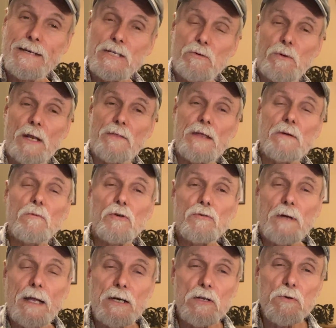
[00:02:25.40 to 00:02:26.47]
So what I think we'll
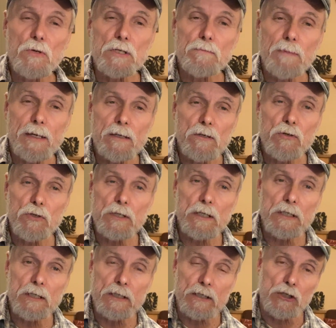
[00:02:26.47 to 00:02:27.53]
try to do is use
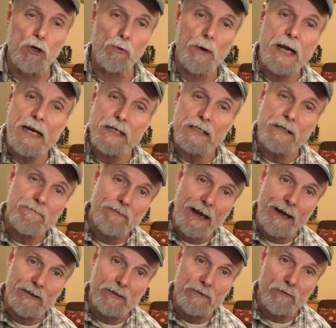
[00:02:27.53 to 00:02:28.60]
this as an arranging
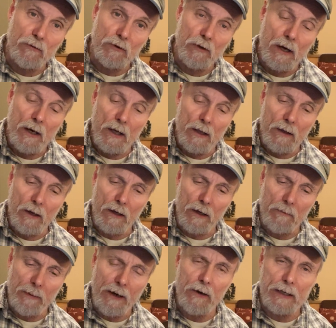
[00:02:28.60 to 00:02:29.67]
factor for
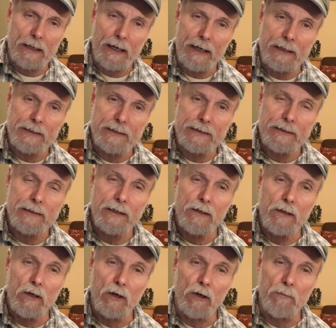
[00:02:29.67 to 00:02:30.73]
Paradise,
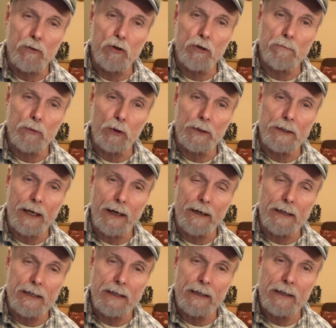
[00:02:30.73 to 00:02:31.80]
or Muhlenberg
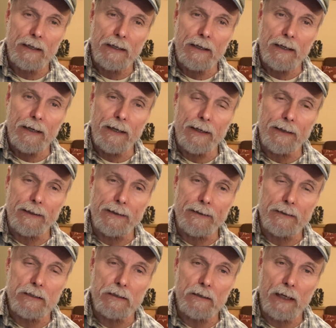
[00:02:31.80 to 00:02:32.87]
County, and
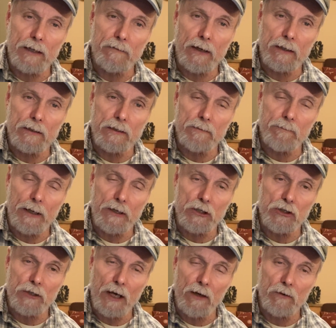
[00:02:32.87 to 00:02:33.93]
it's kind of like about his
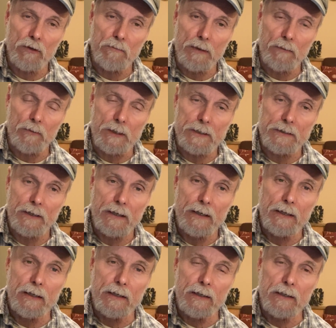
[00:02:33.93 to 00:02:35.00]
childhood memories
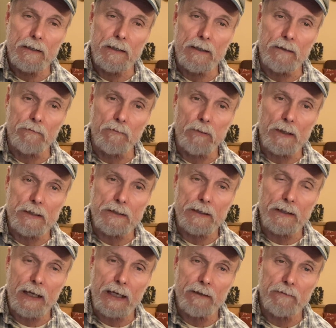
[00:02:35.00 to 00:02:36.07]
of a place
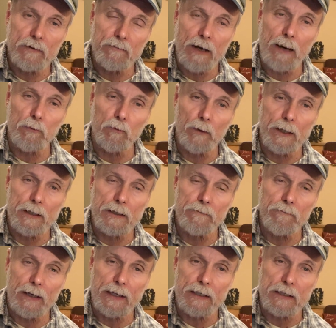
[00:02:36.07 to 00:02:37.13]
that kind of evaporated
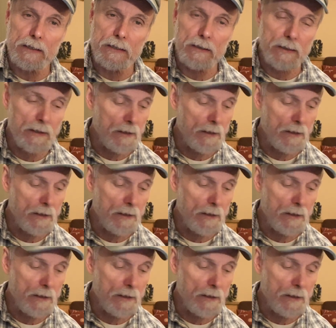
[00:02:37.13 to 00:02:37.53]
and vanished